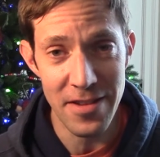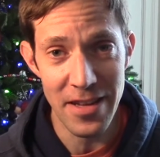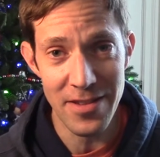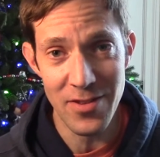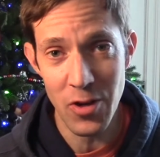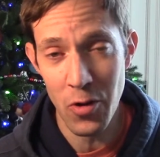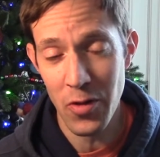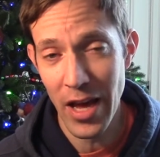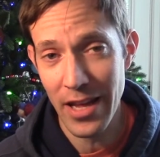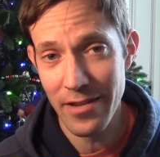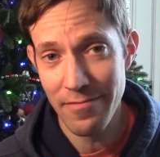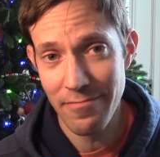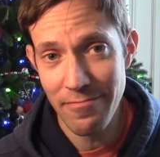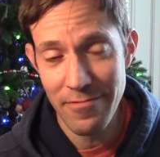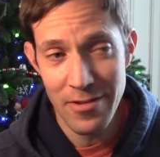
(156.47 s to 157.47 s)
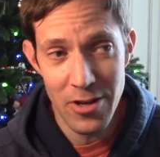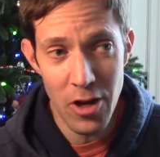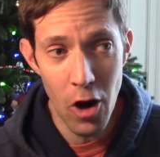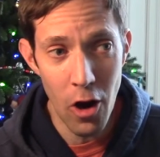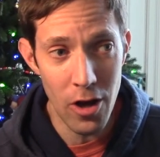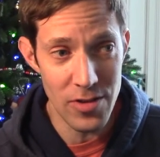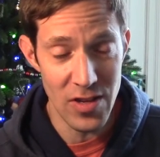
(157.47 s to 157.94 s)
And so that
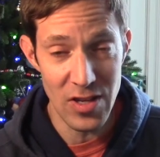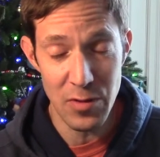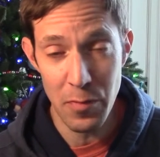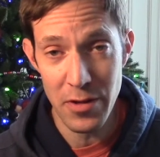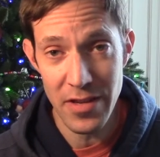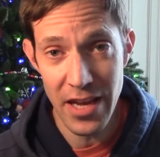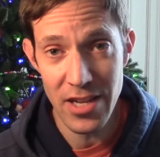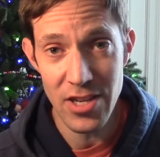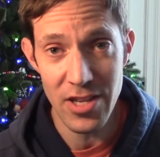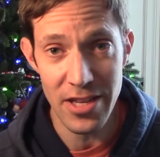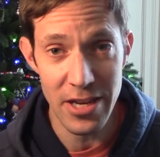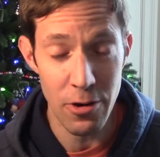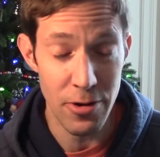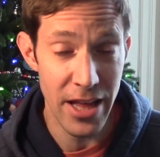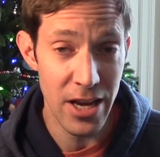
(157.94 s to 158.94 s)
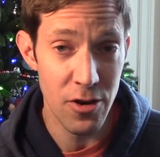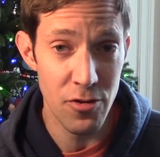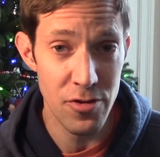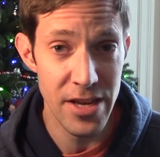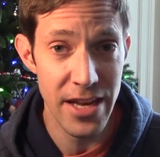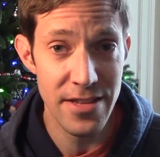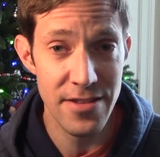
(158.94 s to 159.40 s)
causes potentially or that
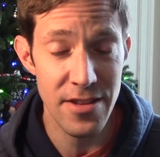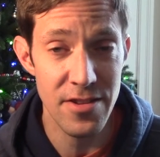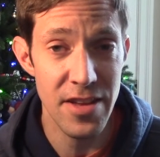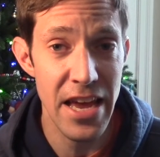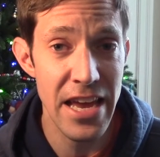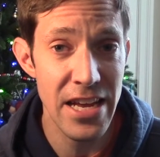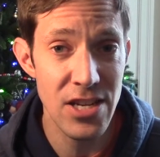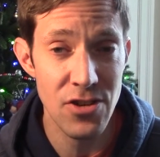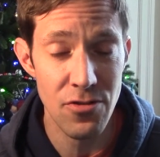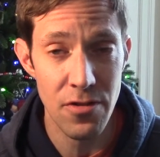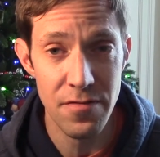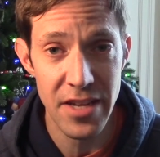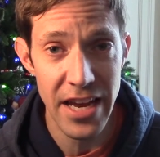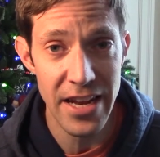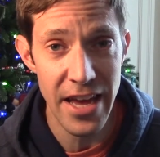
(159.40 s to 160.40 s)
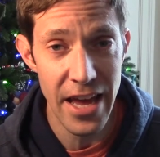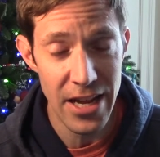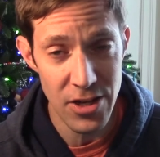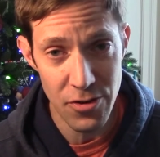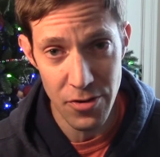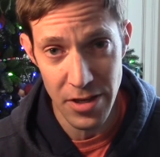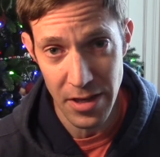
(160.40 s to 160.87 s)
creates the danger of data
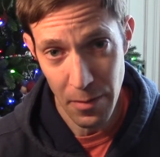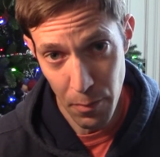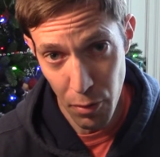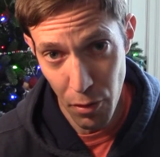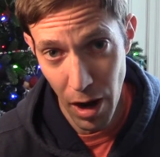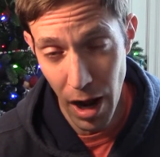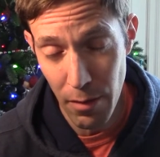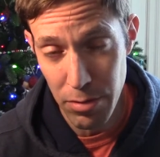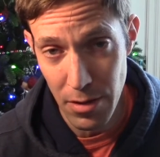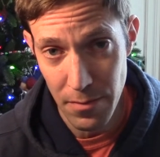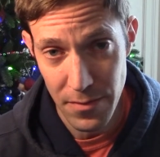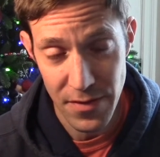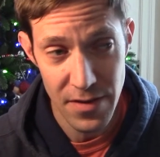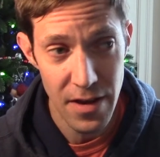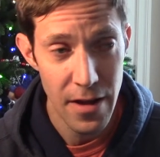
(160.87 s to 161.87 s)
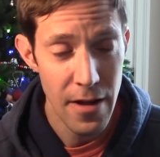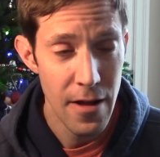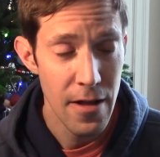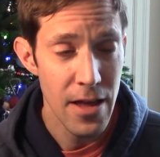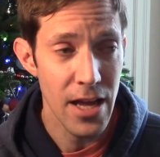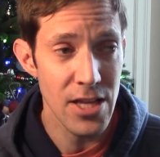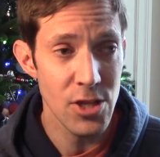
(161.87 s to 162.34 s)
entry problems.
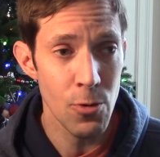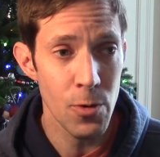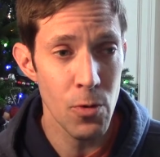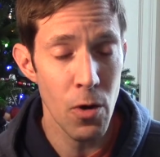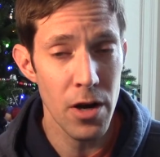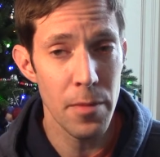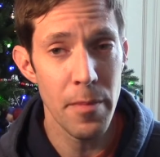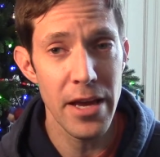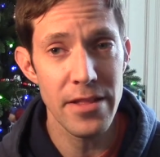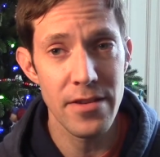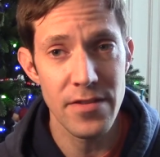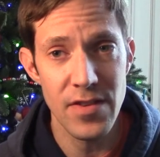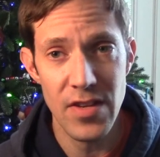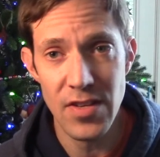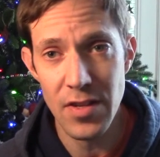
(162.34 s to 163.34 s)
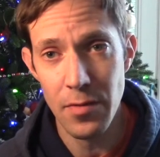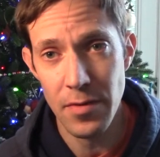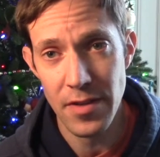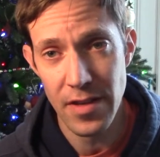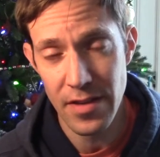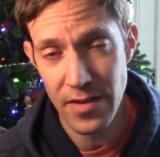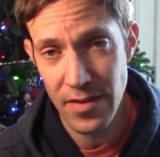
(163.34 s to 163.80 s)
And so we want to make the system
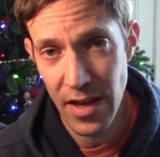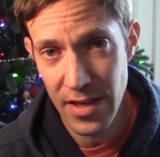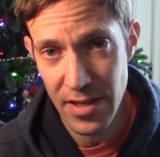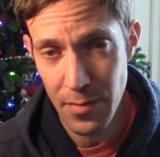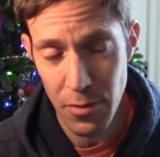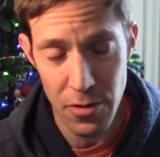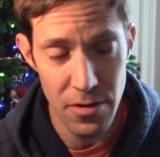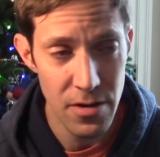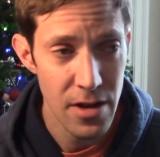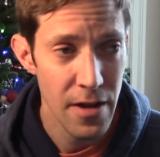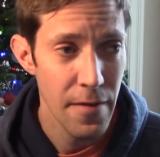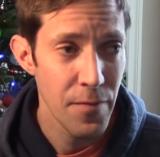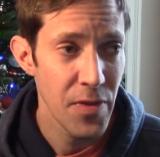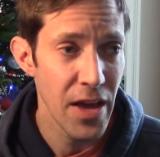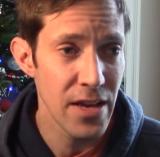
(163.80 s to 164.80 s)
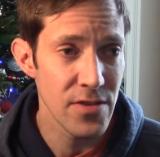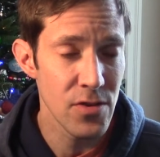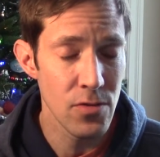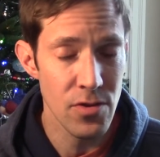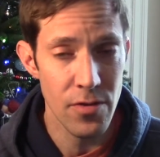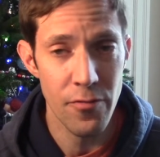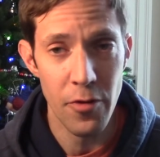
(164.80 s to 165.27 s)
as accessible as
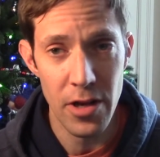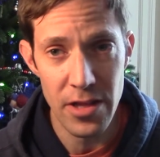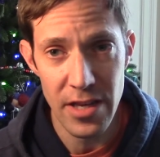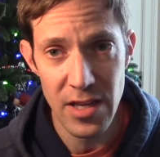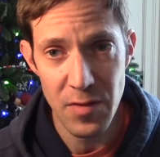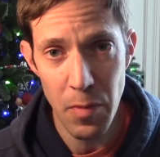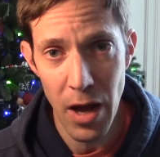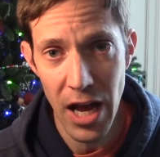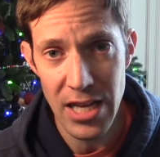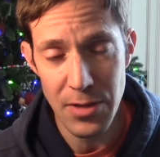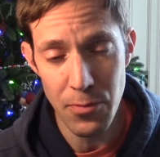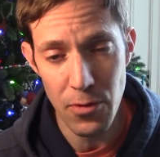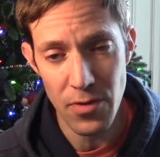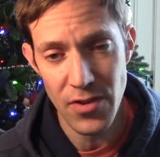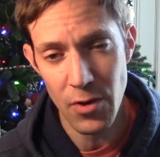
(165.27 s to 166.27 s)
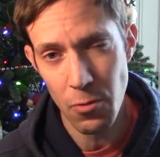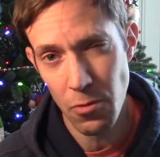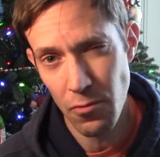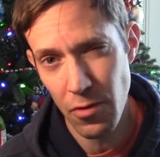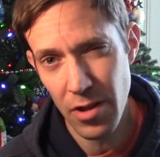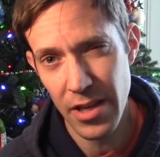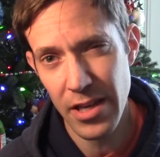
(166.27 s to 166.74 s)
user friendly as possible. And so we're
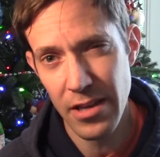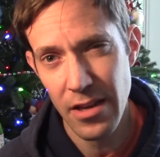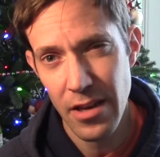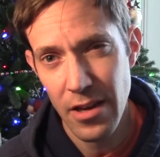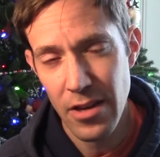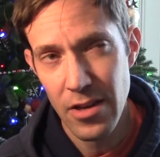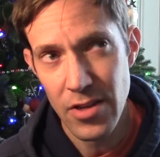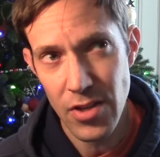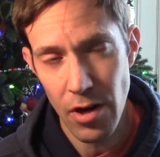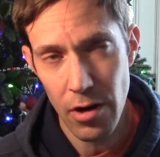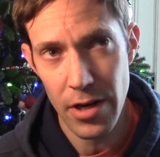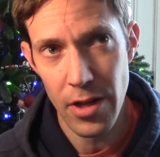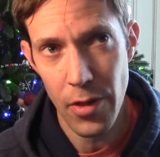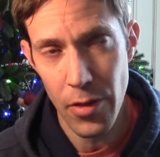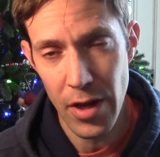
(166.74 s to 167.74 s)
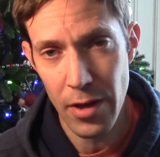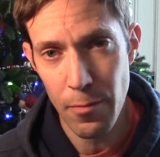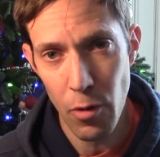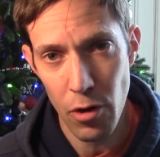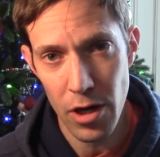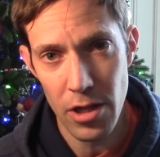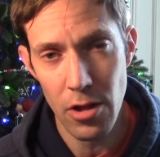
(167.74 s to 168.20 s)
really starting to think
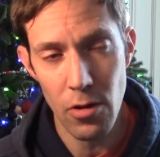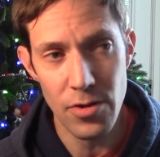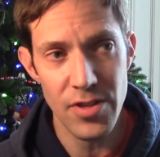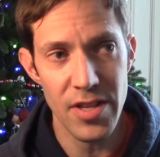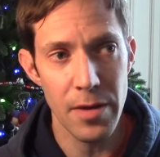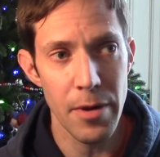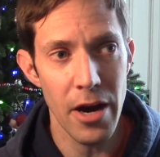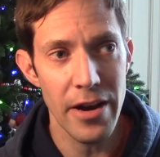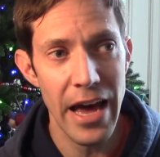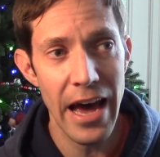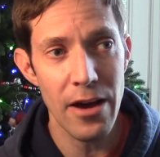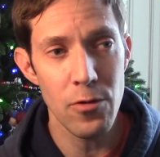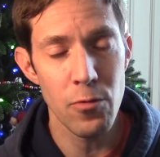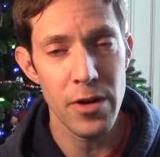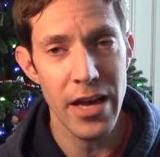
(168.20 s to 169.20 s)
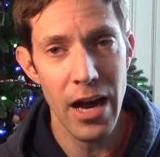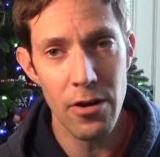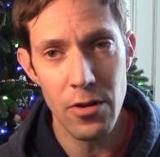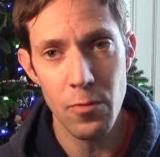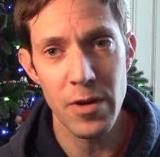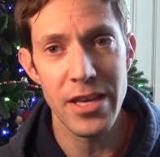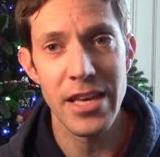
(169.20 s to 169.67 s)
more closely about how do we how
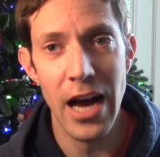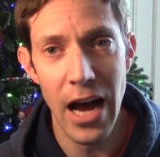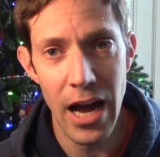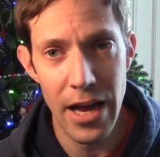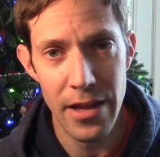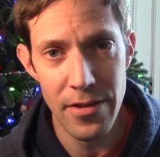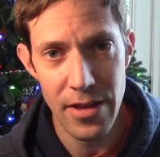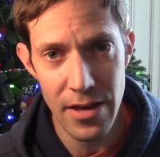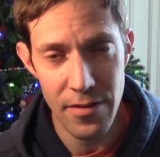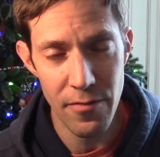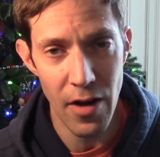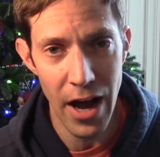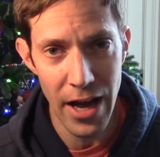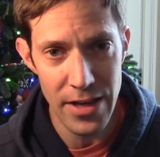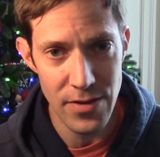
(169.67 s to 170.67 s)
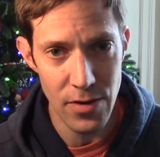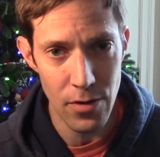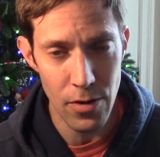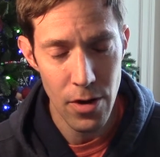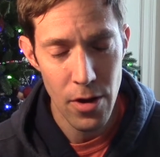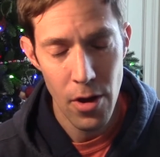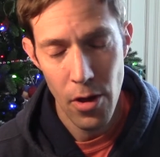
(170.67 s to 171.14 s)
can we guide the
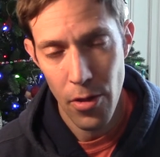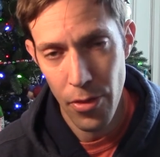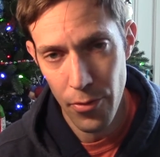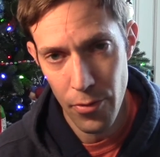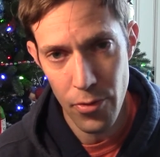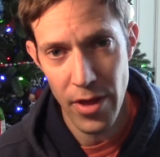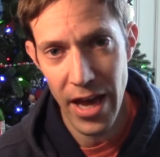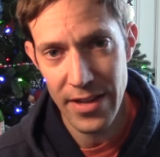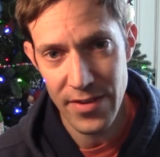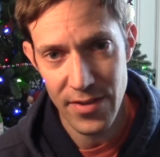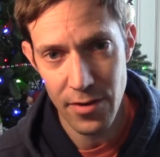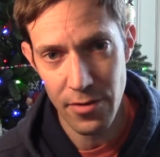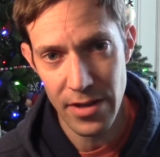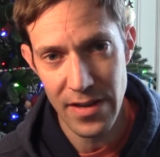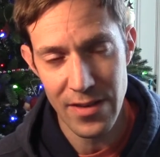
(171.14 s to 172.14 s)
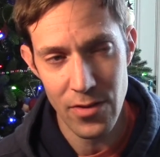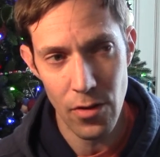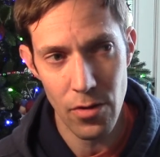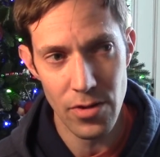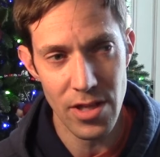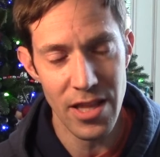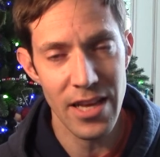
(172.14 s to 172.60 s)
advisor through that screen so
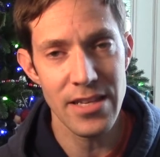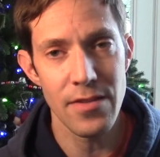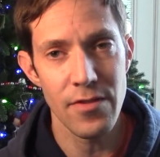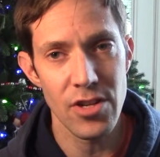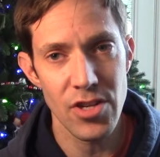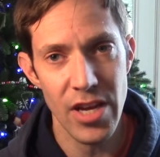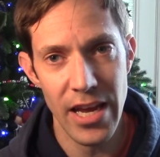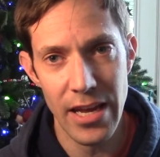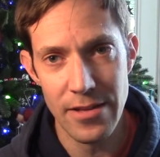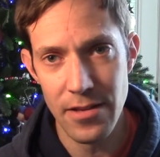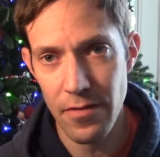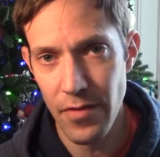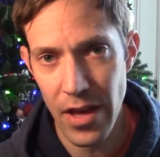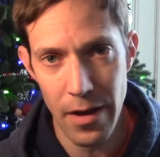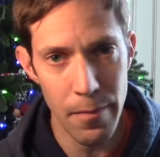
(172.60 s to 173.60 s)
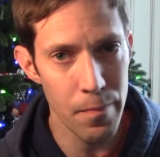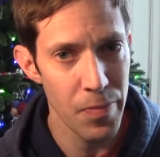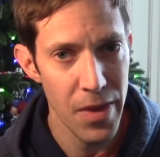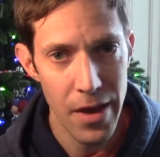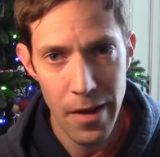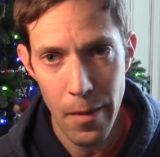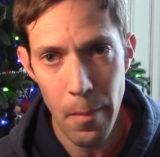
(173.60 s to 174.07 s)
there's less of a chance of them
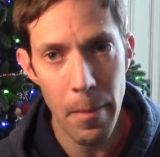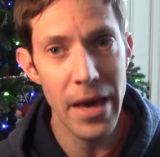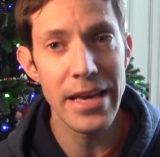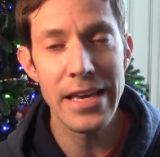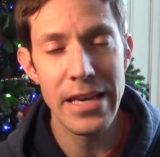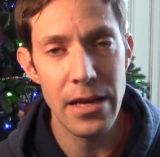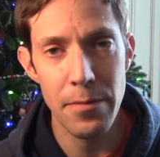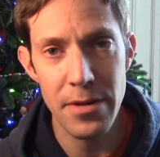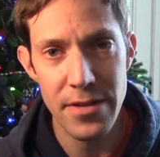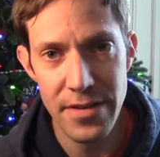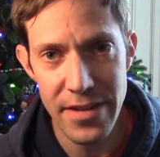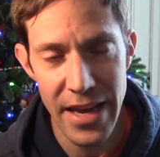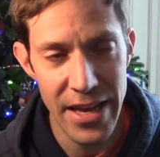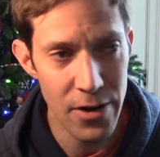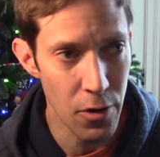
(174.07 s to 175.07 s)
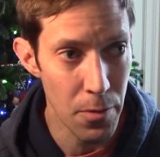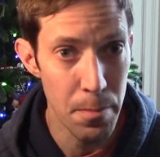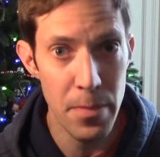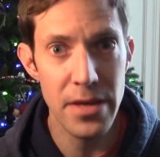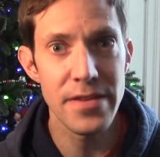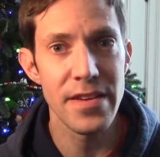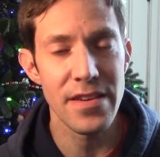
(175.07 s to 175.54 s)
making a mistake or
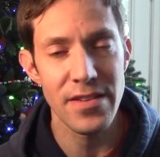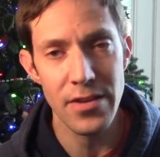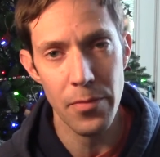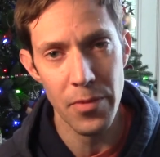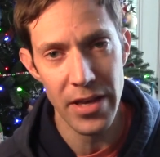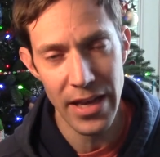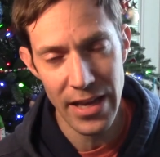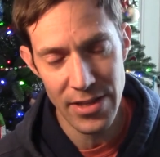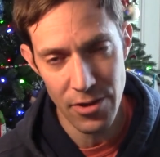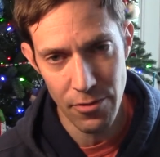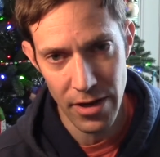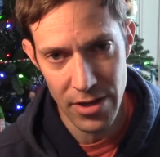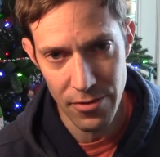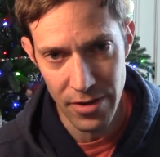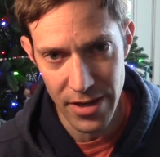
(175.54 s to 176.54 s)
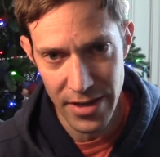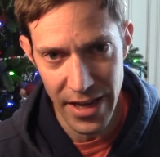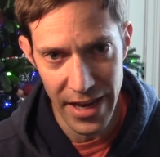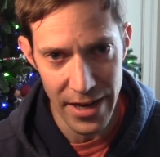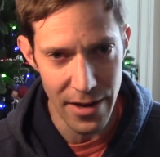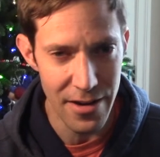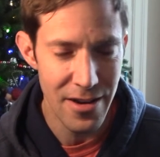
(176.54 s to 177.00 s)
missing something as they're entering
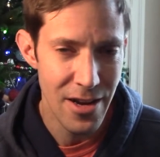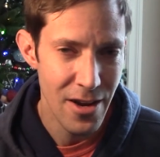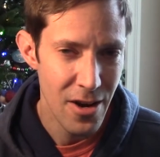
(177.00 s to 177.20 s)
data.